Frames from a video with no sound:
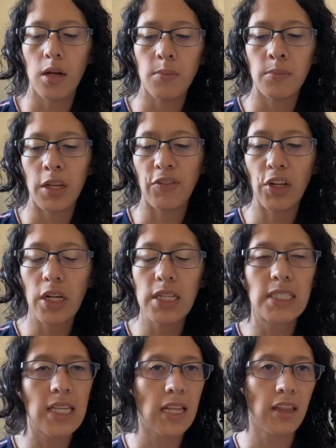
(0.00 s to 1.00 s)
if you're gonna
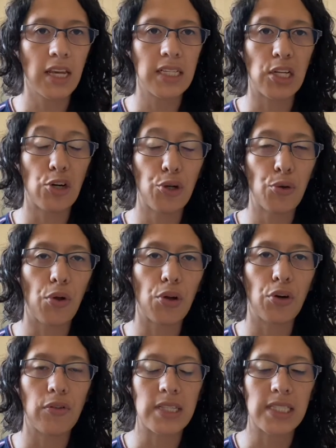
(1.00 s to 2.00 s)
send things that are no longer
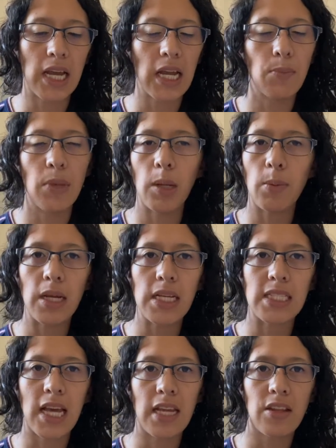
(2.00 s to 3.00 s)
on the site, maybe
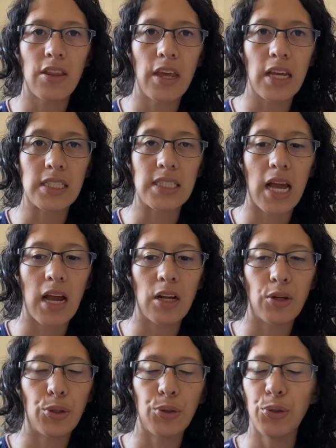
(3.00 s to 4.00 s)
send things that
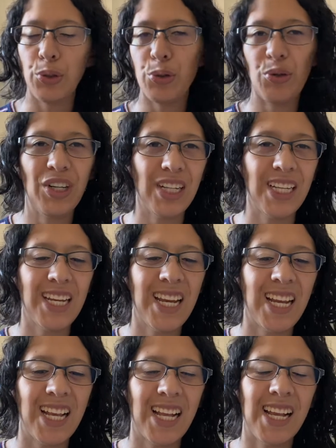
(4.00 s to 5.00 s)
you really
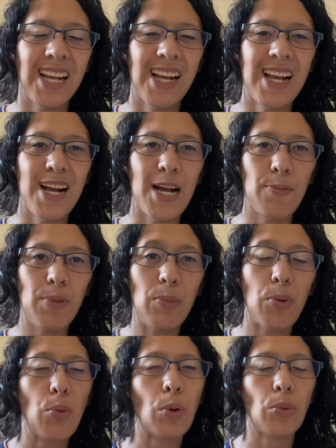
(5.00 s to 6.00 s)

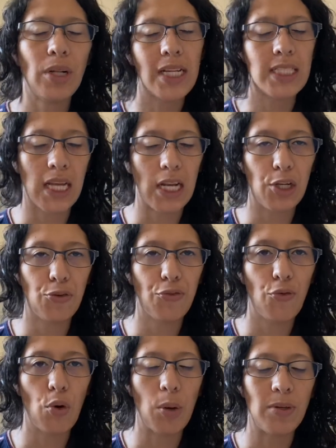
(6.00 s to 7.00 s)
people were really excited
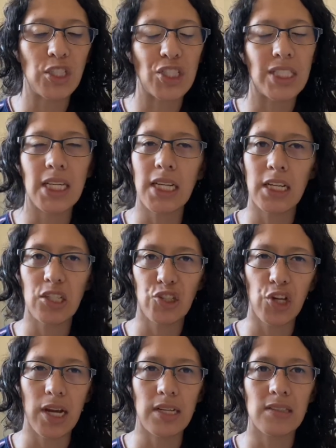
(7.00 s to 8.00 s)
for but just didn't get a
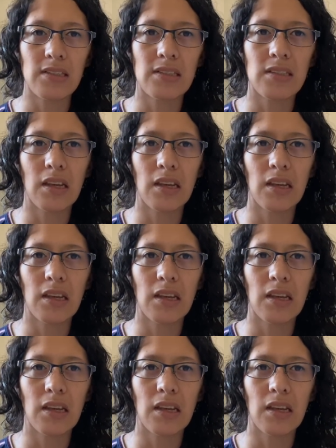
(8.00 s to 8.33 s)
chance to